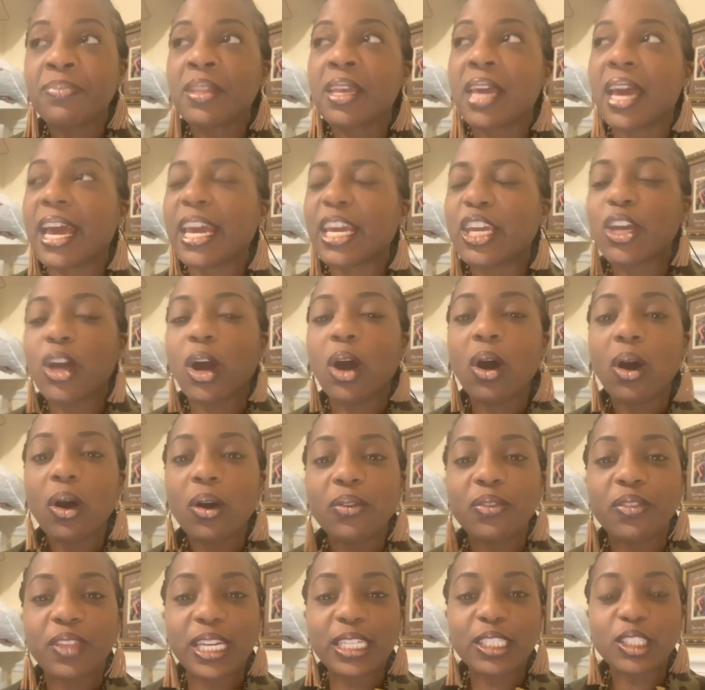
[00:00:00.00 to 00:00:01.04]
And y'all,
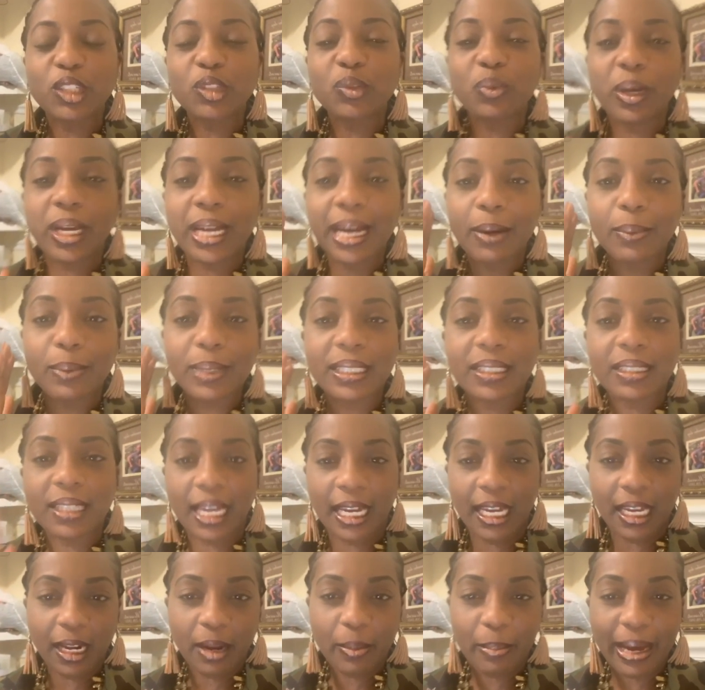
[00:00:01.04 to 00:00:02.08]
this is what I was
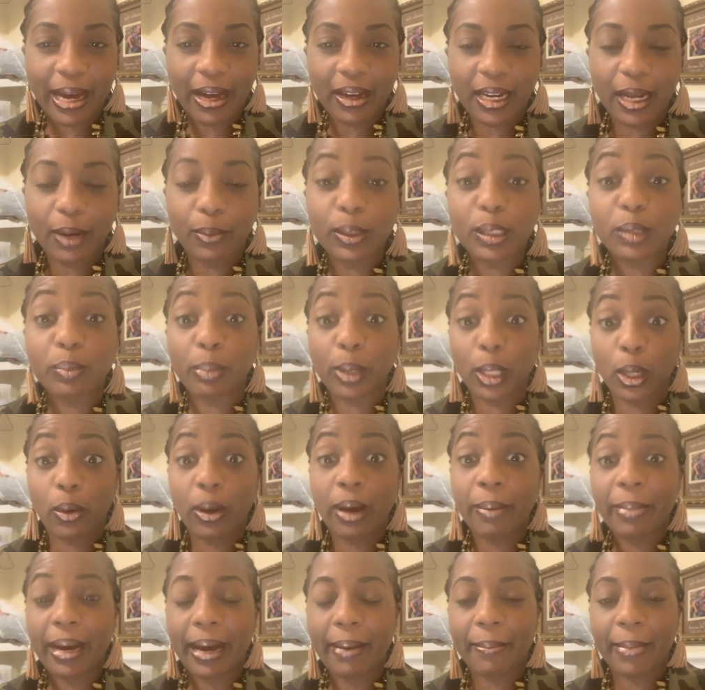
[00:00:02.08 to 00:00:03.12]
thinking about that was
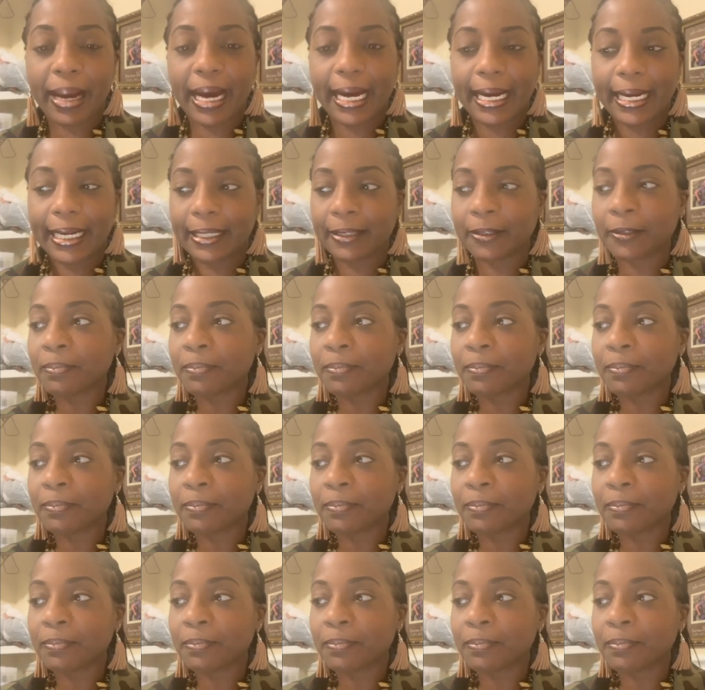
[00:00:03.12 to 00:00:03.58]
blowing my mind.